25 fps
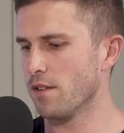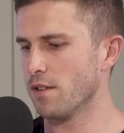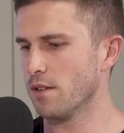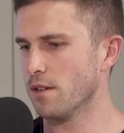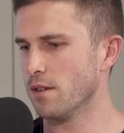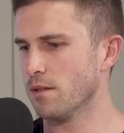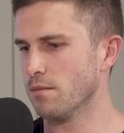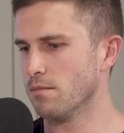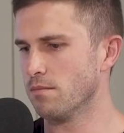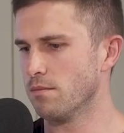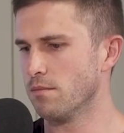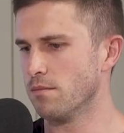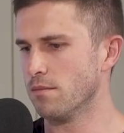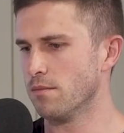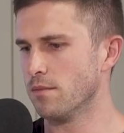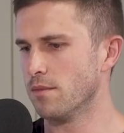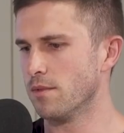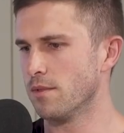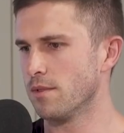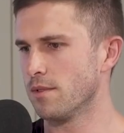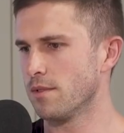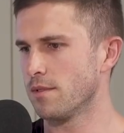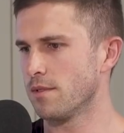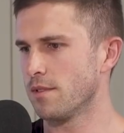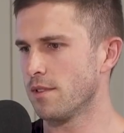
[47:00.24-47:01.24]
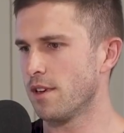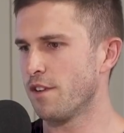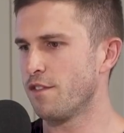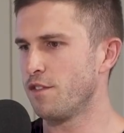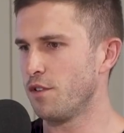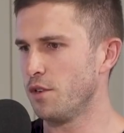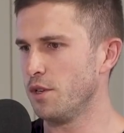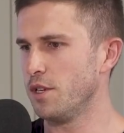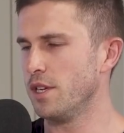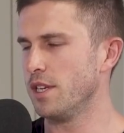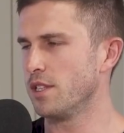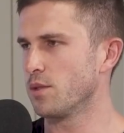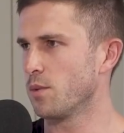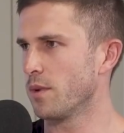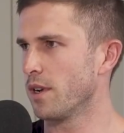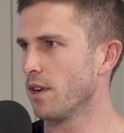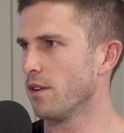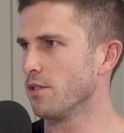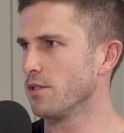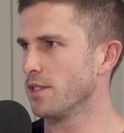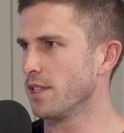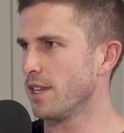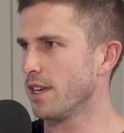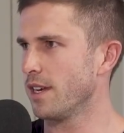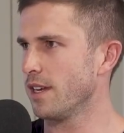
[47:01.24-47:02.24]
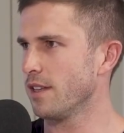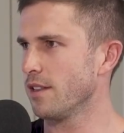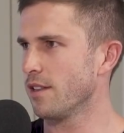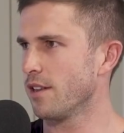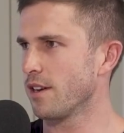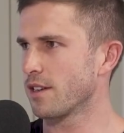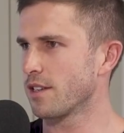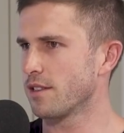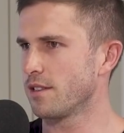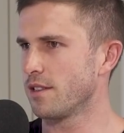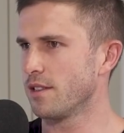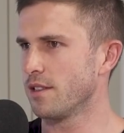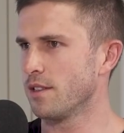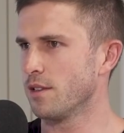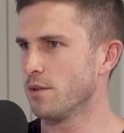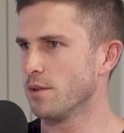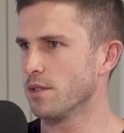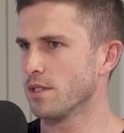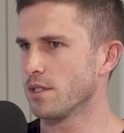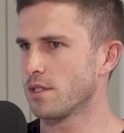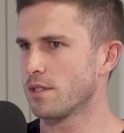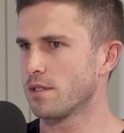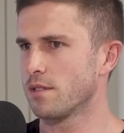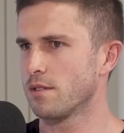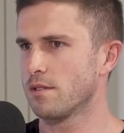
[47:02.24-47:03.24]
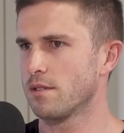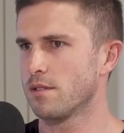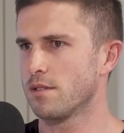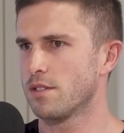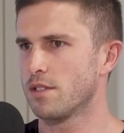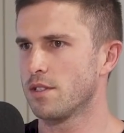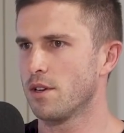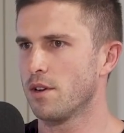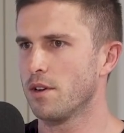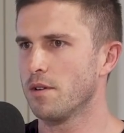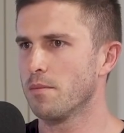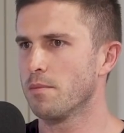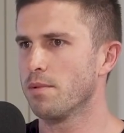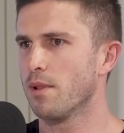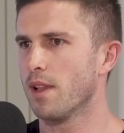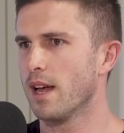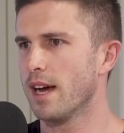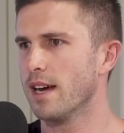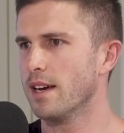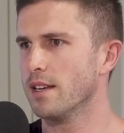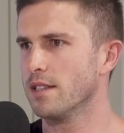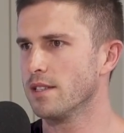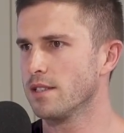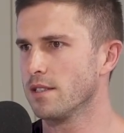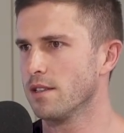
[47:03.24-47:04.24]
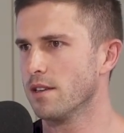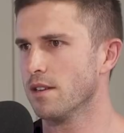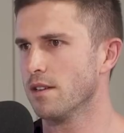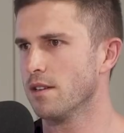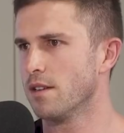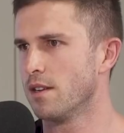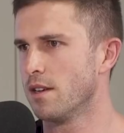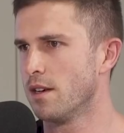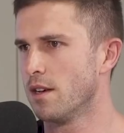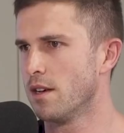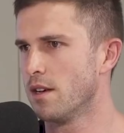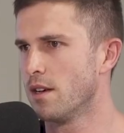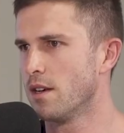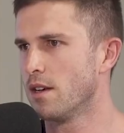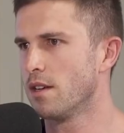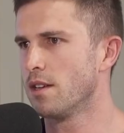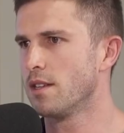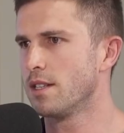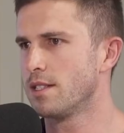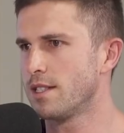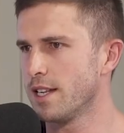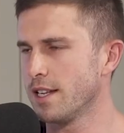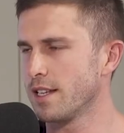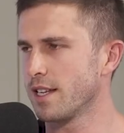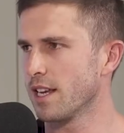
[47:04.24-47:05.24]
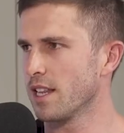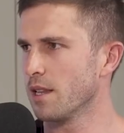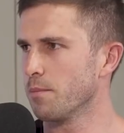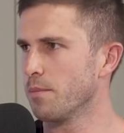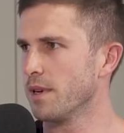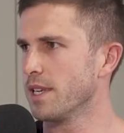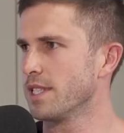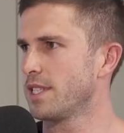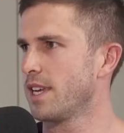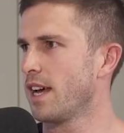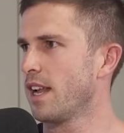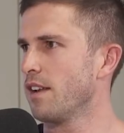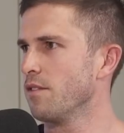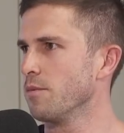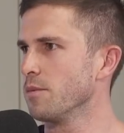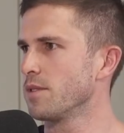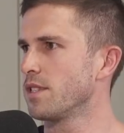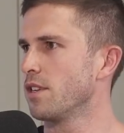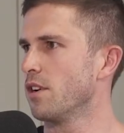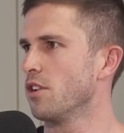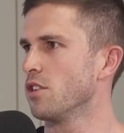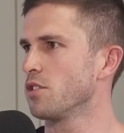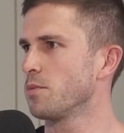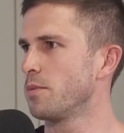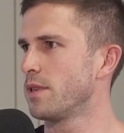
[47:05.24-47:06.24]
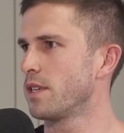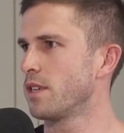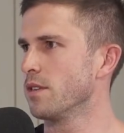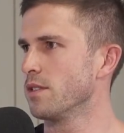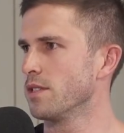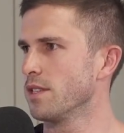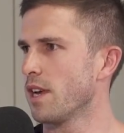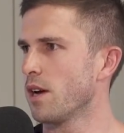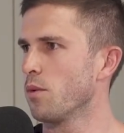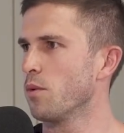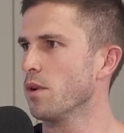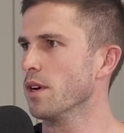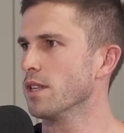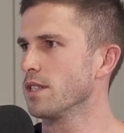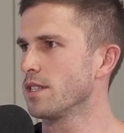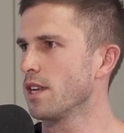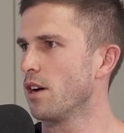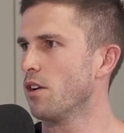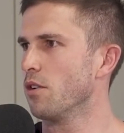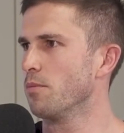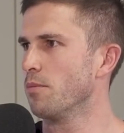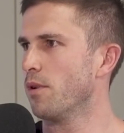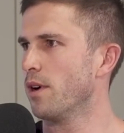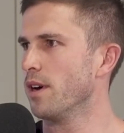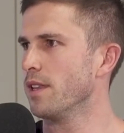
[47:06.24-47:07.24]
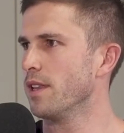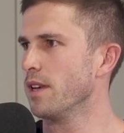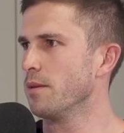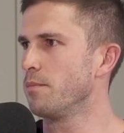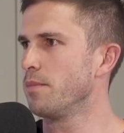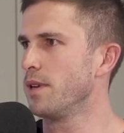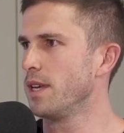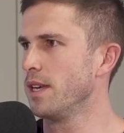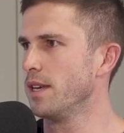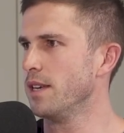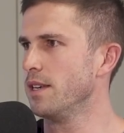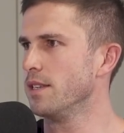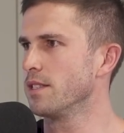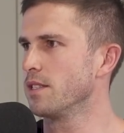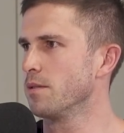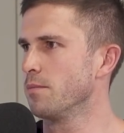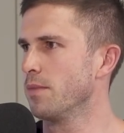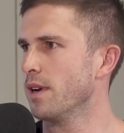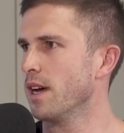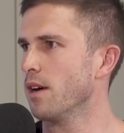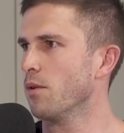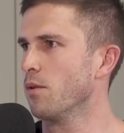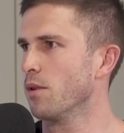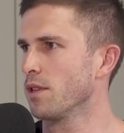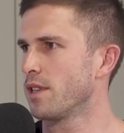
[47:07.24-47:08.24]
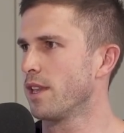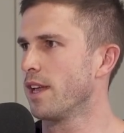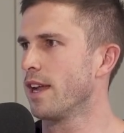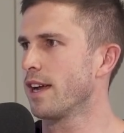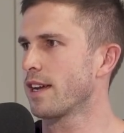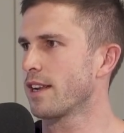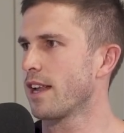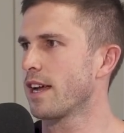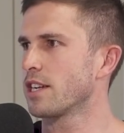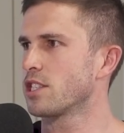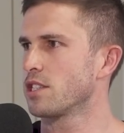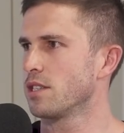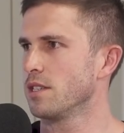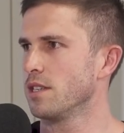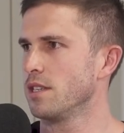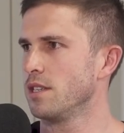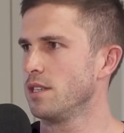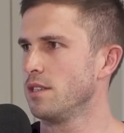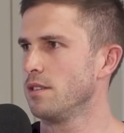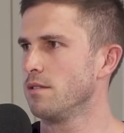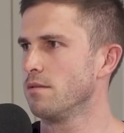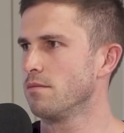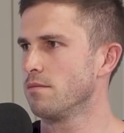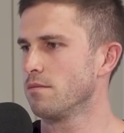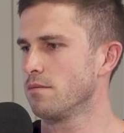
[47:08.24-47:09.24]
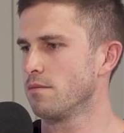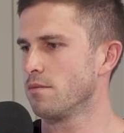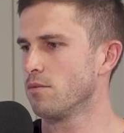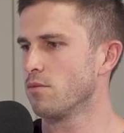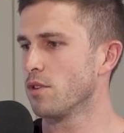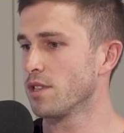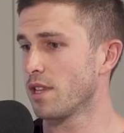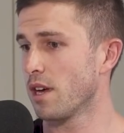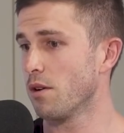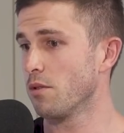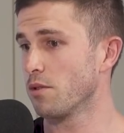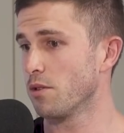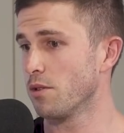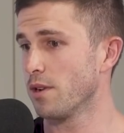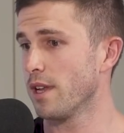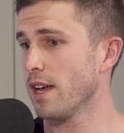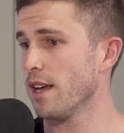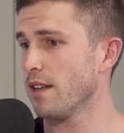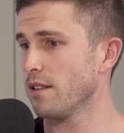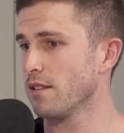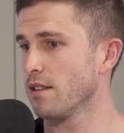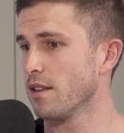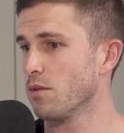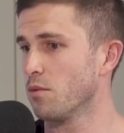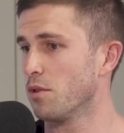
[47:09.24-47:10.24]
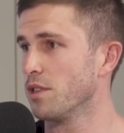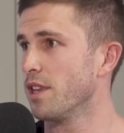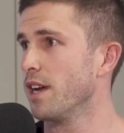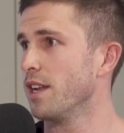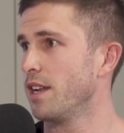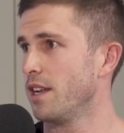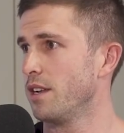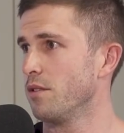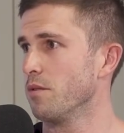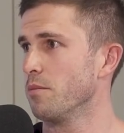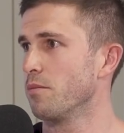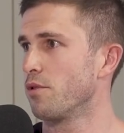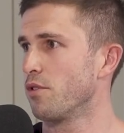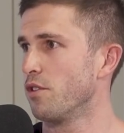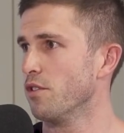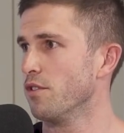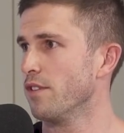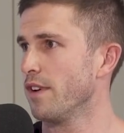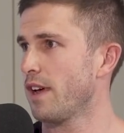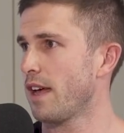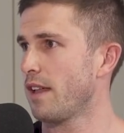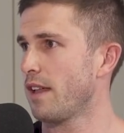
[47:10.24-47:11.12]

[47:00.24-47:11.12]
over the a few years when I was there, like, there was certain players that didn't get the best out of themselves because they weren't told by their peers about what they were good at and what they need to improve